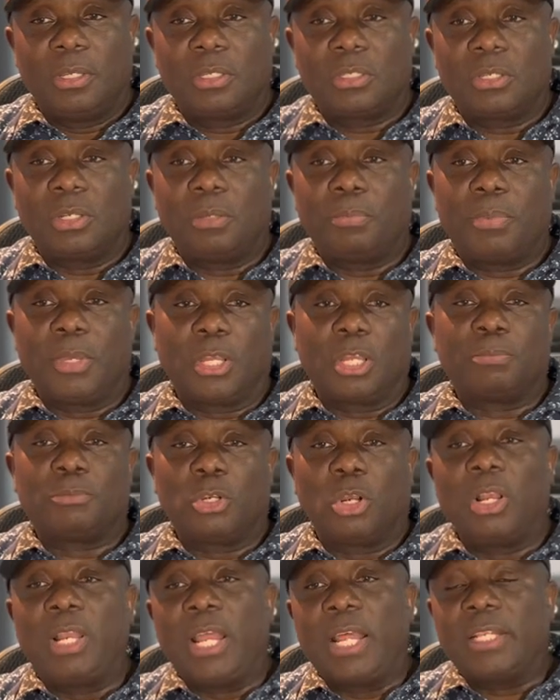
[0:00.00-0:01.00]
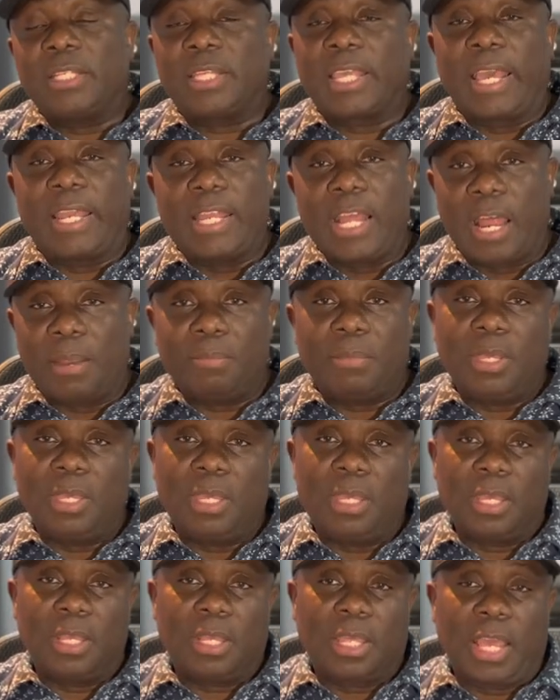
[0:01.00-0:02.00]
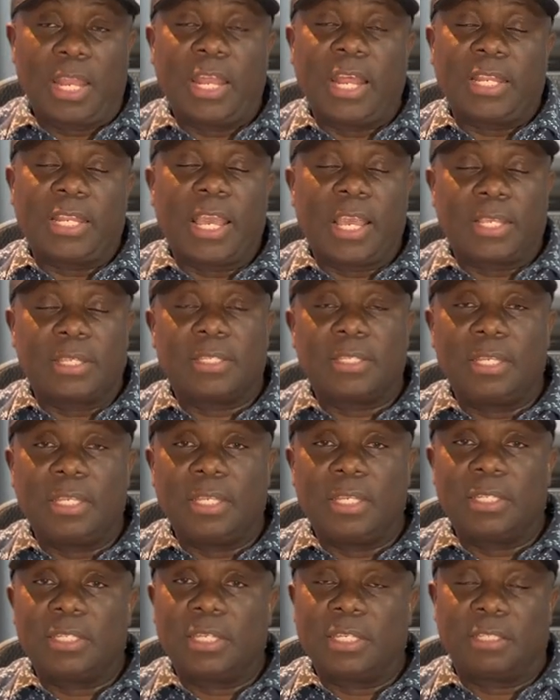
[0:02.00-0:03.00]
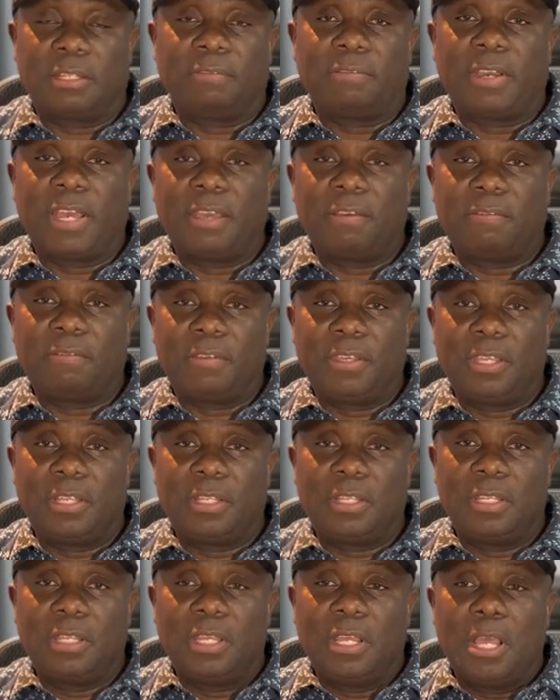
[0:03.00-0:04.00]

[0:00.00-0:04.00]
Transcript: So the pickup truck length cannot be cannot exceed 65 feet.